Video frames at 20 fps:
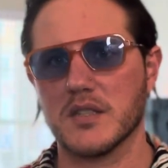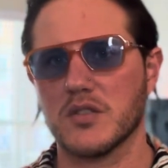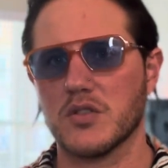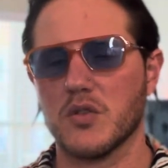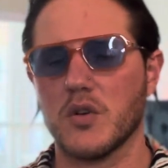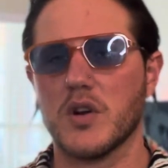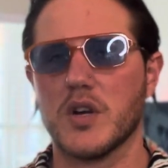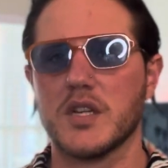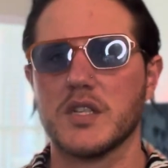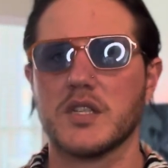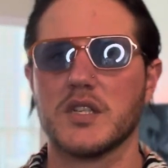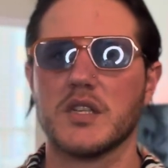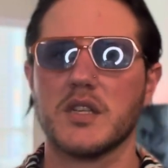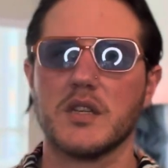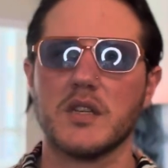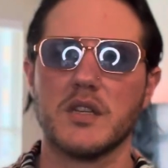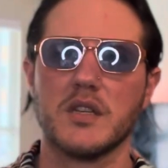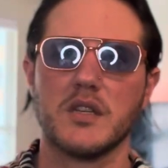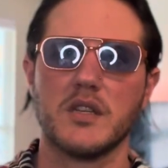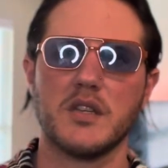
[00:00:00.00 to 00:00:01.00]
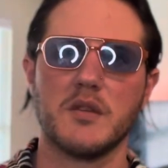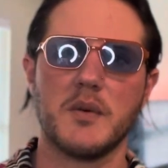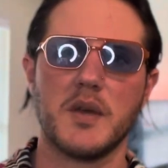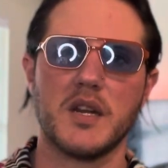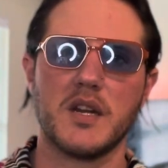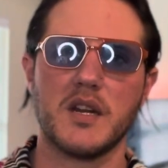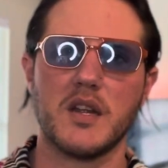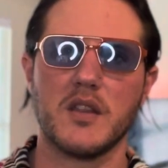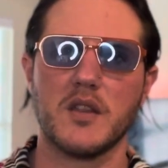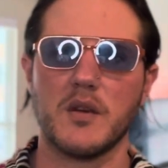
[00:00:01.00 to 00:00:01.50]
George, you made
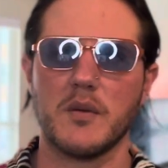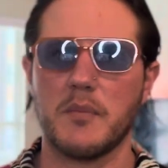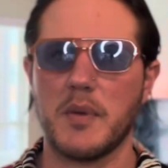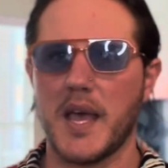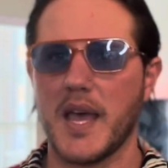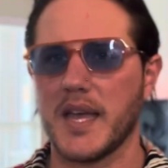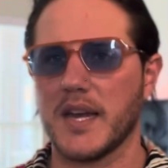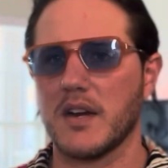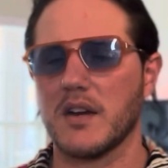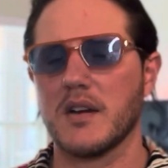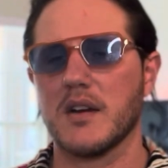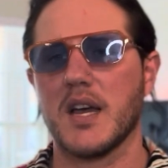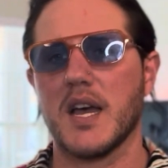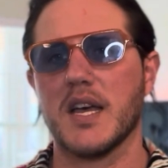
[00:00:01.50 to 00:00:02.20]
another banger.